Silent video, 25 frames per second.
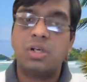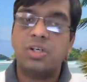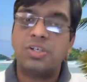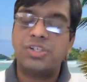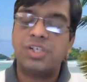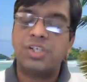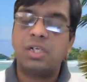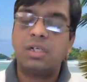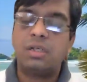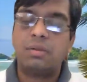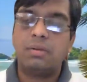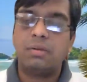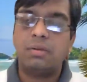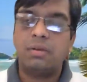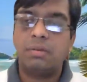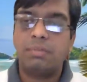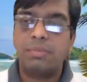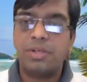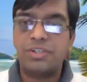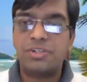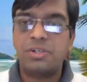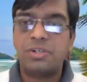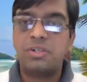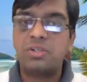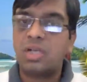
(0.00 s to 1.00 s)
urgent
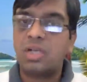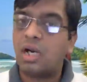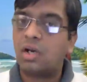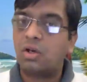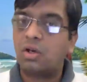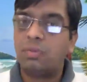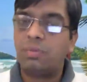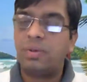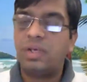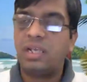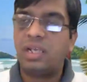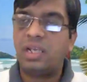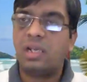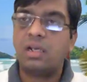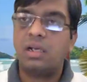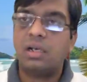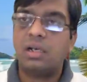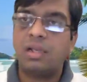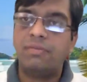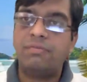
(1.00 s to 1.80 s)
measures are to be taken.